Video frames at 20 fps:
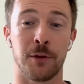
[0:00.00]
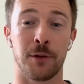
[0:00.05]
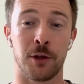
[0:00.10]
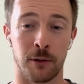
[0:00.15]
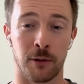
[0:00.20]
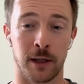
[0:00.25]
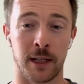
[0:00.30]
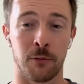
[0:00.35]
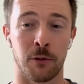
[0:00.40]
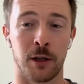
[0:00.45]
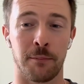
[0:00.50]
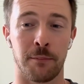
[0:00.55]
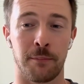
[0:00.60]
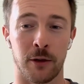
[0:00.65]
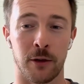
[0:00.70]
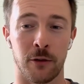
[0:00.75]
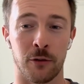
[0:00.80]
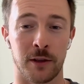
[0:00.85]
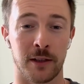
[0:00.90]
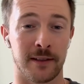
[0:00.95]
You really want to
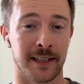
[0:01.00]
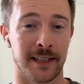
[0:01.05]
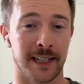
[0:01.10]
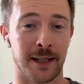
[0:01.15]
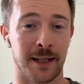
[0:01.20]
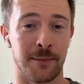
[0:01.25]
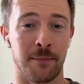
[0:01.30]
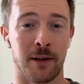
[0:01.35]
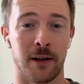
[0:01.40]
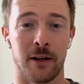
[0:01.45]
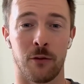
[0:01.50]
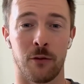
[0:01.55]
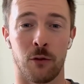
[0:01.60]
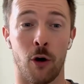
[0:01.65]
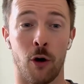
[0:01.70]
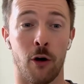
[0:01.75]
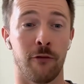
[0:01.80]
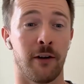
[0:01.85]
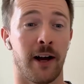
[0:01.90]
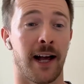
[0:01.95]
build a team
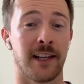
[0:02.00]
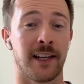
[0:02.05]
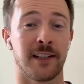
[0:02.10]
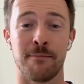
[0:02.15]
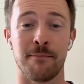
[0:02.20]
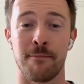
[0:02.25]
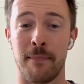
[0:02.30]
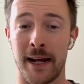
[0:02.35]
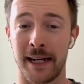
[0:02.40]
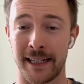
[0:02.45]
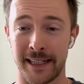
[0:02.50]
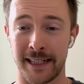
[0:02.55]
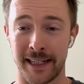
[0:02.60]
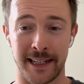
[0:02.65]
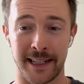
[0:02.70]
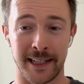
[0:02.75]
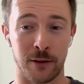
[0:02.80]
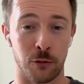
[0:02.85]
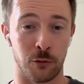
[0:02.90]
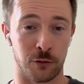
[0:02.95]
of as many
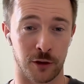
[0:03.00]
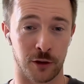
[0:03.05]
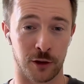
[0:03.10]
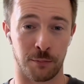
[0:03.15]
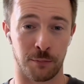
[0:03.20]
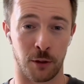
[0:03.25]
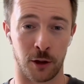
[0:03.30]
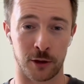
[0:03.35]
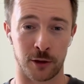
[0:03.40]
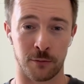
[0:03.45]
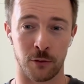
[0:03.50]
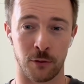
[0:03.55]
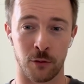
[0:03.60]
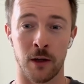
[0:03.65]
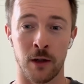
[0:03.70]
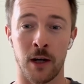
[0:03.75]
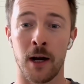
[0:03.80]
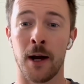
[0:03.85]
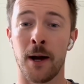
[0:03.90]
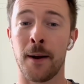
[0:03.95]
eagles as possible,